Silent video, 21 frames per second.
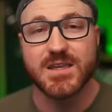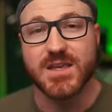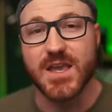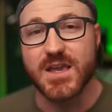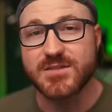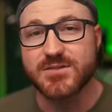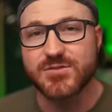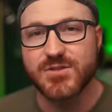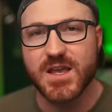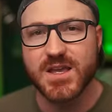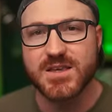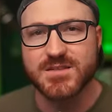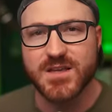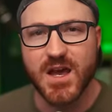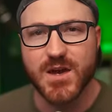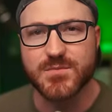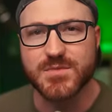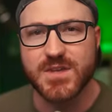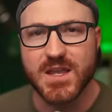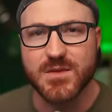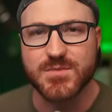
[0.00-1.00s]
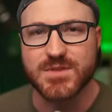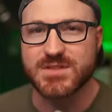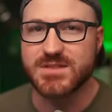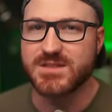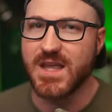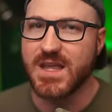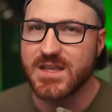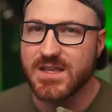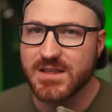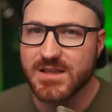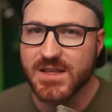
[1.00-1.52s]
"Yesterday's update
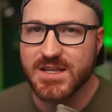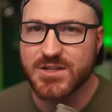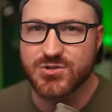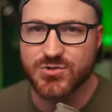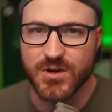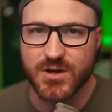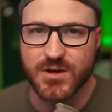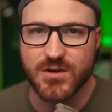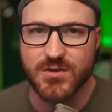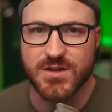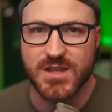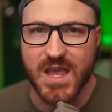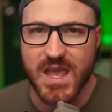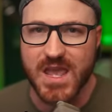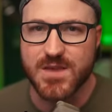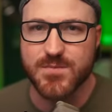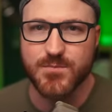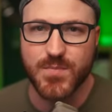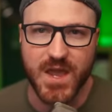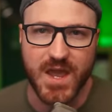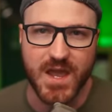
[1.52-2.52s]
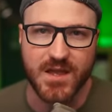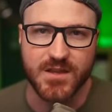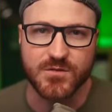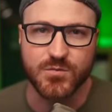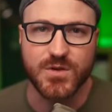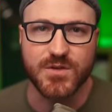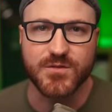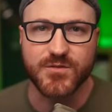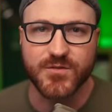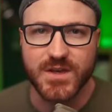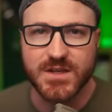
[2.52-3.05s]
mistakenly triggered game bans.
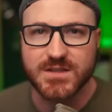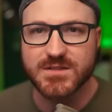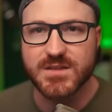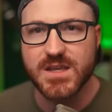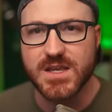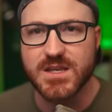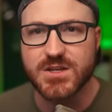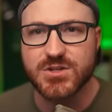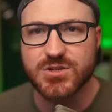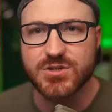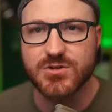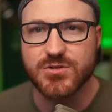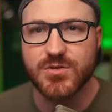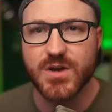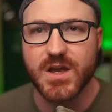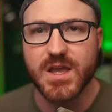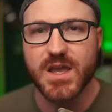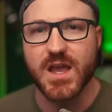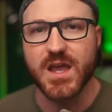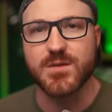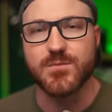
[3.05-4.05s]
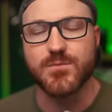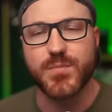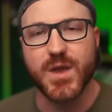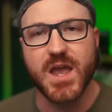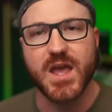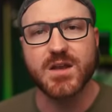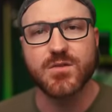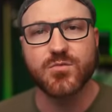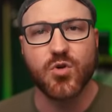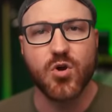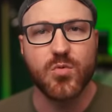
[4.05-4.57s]
We fixed the issue and
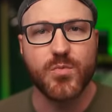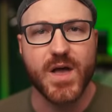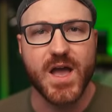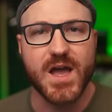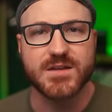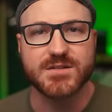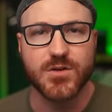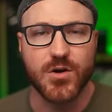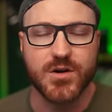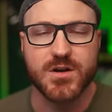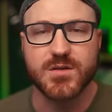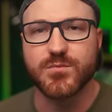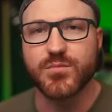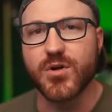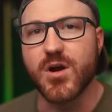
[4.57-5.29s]
ban rollbacks are in